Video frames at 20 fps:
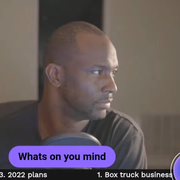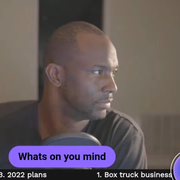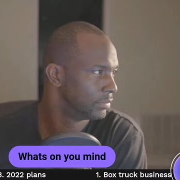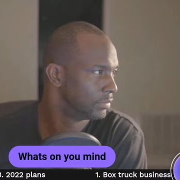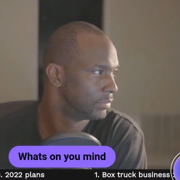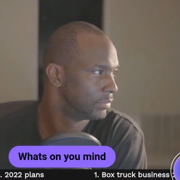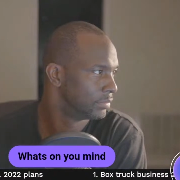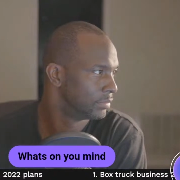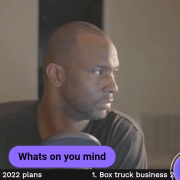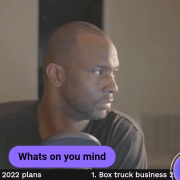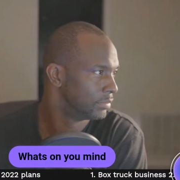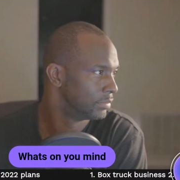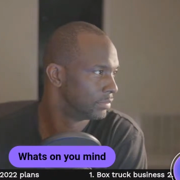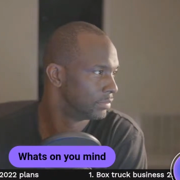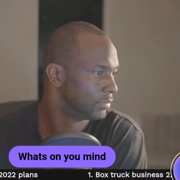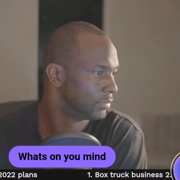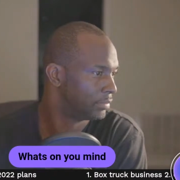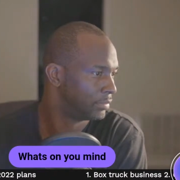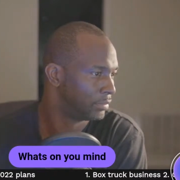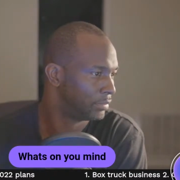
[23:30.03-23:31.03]

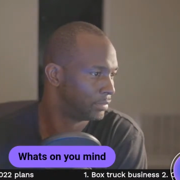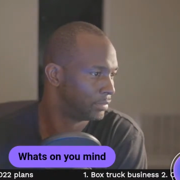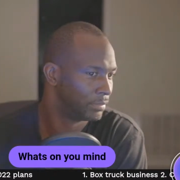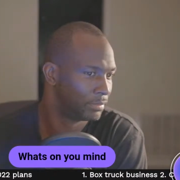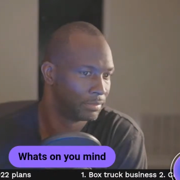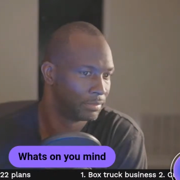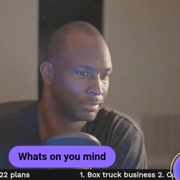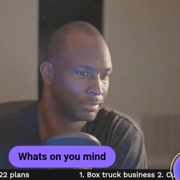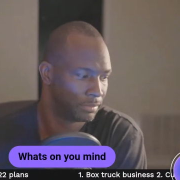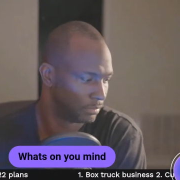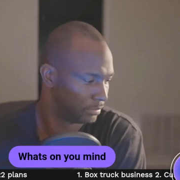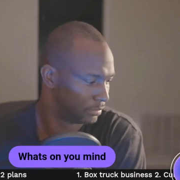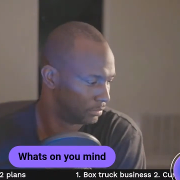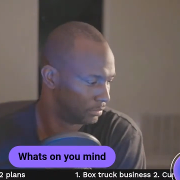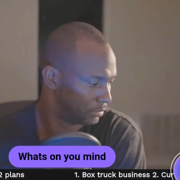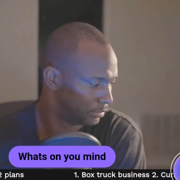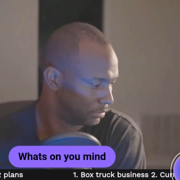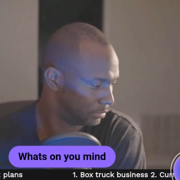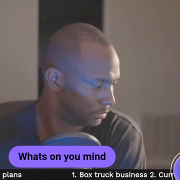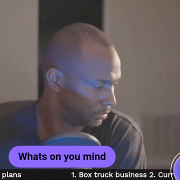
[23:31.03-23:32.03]

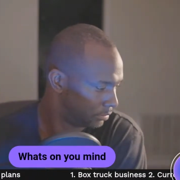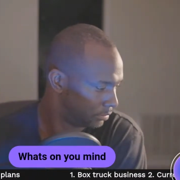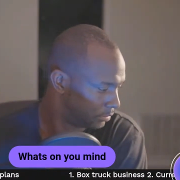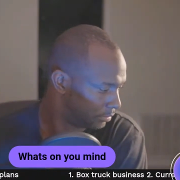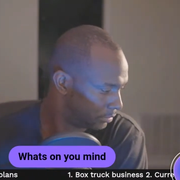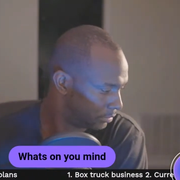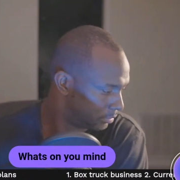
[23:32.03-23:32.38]
(no one is talking)